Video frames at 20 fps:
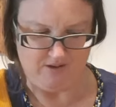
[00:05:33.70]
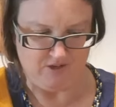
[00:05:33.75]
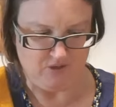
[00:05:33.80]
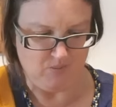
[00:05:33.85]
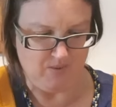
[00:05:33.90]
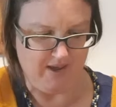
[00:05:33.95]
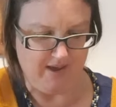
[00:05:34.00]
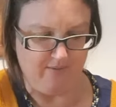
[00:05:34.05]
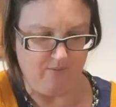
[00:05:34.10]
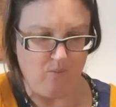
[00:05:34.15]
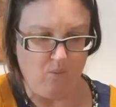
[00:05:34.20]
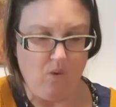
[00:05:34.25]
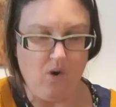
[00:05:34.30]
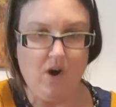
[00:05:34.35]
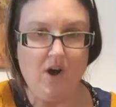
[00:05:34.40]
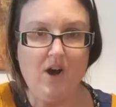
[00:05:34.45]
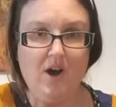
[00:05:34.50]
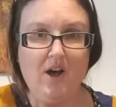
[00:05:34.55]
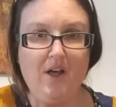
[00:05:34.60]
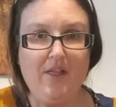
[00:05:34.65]
Do we have
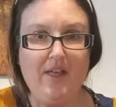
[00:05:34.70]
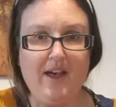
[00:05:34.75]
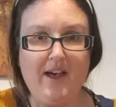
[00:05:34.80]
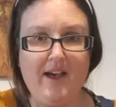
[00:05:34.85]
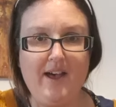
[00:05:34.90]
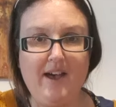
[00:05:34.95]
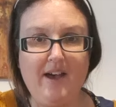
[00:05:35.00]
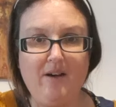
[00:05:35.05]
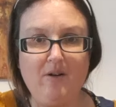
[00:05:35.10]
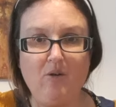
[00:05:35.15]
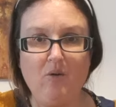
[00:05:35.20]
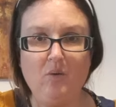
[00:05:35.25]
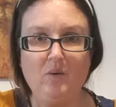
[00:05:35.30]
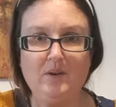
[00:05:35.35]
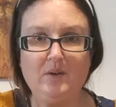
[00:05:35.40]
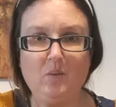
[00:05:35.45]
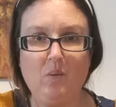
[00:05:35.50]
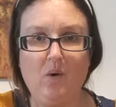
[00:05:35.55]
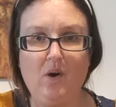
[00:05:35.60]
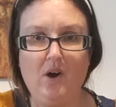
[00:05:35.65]
were there or
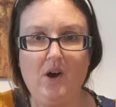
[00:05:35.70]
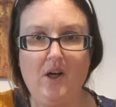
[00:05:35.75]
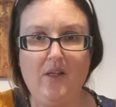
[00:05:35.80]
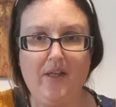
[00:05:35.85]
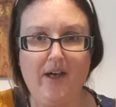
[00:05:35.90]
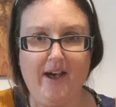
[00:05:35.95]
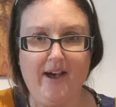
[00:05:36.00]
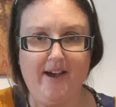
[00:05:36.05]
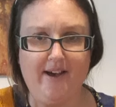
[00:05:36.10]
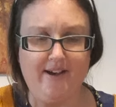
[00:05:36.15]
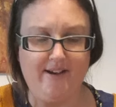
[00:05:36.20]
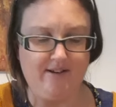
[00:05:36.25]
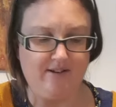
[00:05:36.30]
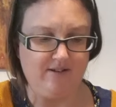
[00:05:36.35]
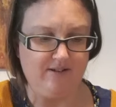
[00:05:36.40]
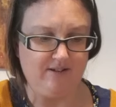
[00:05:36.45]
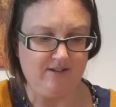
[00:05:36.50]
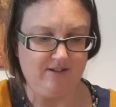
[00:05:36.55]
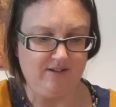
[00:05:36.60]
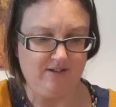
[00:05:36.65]
was were there?
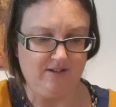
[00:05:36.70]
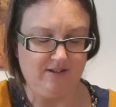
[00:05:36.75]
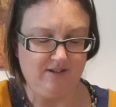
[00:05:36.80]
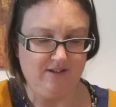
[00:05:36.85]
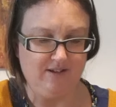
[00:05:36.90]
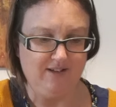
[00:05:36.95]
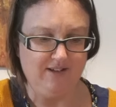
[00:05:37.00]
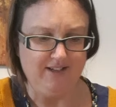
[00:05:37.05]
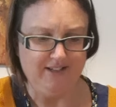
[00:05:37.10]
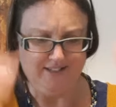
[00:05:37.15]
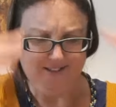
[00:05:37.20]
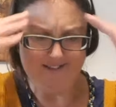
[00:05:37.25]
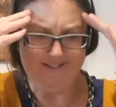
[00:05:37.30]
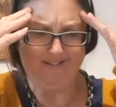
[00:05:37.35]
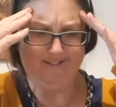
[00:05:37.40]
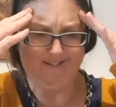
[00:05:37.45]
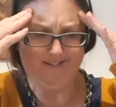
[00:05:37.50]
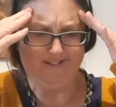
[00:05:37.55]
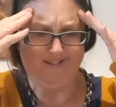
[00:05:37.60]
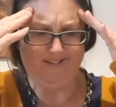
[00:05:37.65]

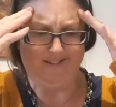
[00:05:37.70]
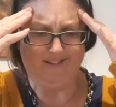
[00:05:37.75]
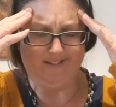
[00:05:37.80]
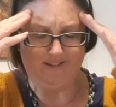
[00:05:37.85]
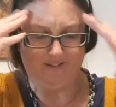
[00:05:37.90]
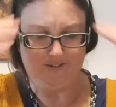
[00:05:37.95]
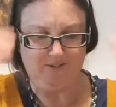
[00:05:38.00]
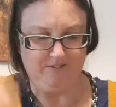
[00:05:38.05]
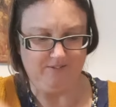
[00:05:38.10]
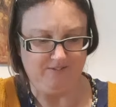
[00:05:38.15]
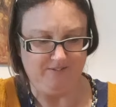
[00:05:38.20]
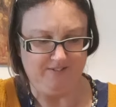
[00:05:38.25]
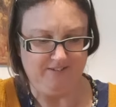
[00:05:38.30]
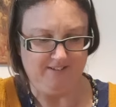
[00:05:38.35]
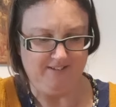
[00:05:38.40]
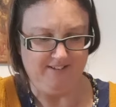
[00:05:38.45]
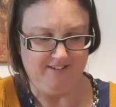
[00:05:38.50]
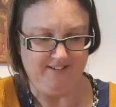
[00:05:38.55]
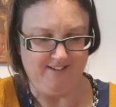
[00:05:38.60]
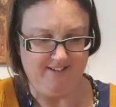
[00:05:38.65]

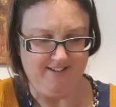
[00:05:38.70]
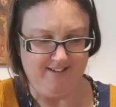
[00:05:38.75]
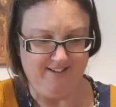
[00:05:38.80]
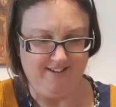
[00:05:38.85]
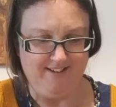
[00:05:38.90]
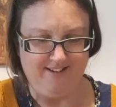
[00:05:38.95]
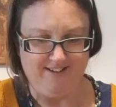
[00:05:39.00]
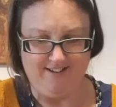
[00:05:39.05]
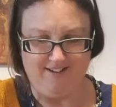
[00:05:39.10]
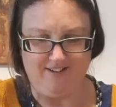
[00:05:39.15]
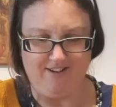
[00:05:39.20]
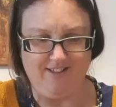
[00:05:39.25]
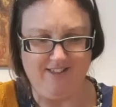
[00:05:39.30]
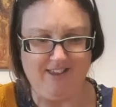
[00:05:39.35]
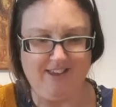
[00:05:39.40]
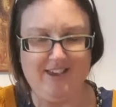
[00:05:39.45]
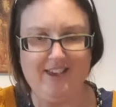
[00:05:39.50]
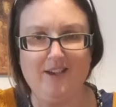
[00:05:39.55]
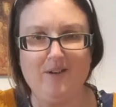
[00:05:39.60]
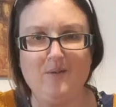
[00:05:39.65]
I
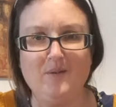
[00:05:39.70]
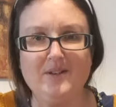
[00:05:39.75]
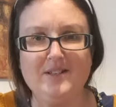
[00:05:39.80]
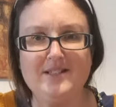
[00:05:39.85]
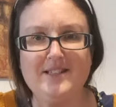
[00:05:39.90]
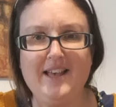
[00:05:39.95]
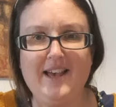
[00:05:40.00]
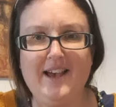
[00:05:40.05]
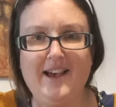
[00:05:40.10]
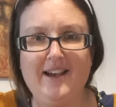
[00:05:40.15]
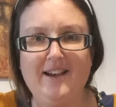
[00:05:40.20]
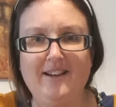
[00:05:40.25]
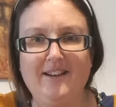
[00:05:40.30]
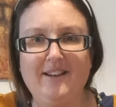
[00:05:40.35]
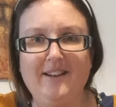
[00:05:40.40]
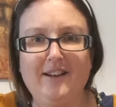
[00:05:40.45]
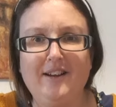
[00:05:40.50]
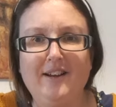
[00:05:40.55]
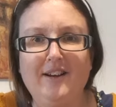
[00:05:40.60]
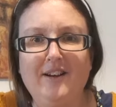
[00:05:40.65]
think it was there. Is
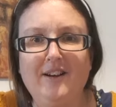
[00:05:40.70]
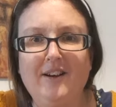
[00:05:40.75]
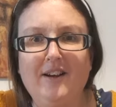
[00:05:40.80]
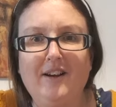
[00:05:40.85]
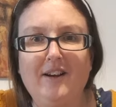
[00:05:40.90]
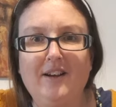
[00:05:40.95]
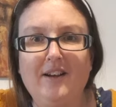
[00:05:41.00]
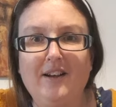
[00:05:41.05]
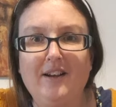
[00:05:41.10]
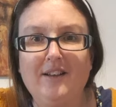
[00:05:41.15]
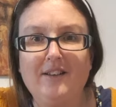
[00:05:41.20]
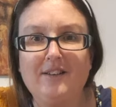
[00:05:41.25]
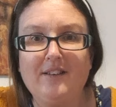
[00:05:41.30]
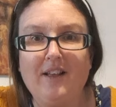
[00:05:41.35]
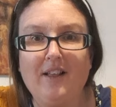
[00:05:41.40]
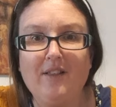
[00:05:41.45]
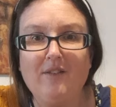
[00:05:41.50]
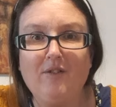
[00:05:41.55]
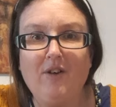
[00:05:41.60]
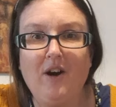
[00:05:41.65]

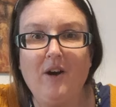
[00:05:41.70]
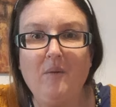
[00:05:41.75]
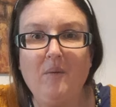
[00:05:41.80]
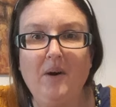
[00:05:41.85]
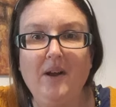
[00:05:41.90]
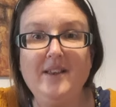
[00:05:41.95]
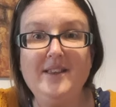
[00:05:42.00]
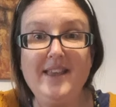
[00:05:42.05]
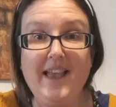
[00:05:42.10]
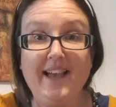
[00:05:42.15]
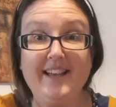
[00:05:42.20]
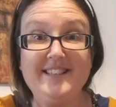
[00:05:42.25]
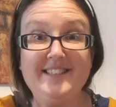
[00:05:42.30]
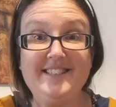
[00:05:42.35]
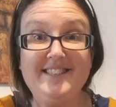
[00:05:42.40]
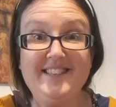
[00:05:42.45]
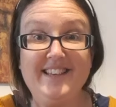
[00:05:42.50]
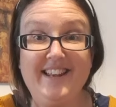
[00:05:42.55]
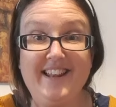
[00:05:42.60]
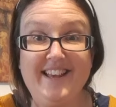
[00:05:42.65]
that the right one?
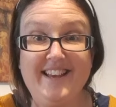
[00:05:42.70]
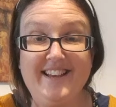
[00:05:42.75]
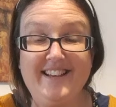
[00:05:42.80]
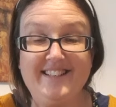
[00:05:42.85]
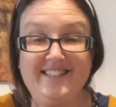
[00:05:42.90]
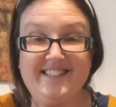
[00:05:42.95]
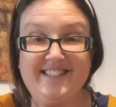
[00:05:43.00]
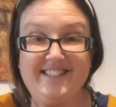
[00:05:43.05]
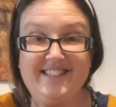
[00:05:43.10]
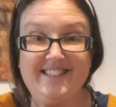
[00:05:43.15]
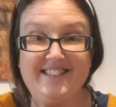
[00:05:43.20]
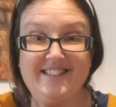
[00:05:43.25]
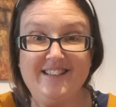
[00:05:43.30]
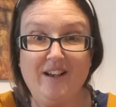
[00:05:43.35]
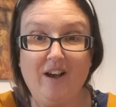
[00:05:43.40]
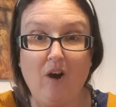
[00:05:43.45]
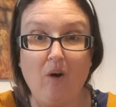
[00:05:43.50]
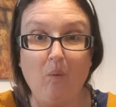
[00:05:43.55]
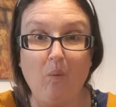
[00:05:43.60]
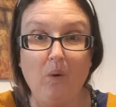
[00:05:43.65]
Yes, it is!
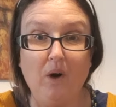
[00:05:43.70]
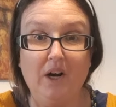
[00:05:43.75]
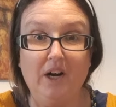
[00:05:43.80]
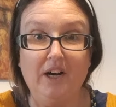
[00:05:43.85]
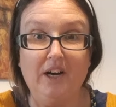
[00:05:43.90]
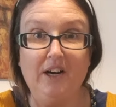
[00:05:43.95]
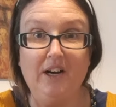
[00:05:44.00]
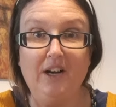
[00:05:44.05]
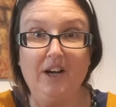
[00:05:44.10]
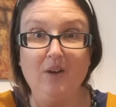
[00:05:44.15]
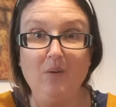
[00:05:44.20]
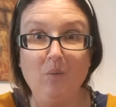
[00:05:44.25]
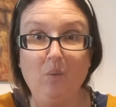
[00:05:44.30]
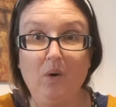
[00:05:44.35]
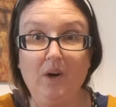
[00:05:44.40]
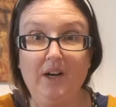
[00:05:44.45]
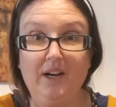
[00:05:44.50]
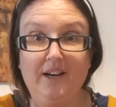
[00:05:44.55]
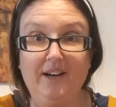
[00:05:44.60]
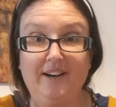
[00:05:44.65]
Were and
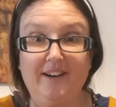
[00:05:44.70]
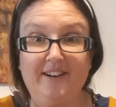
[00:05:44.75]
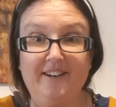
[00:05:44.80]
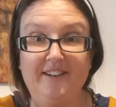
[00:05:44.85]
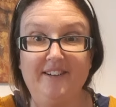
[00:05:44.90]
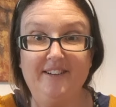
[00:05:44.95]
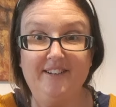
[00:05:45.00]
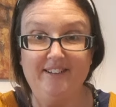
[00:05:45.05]
were.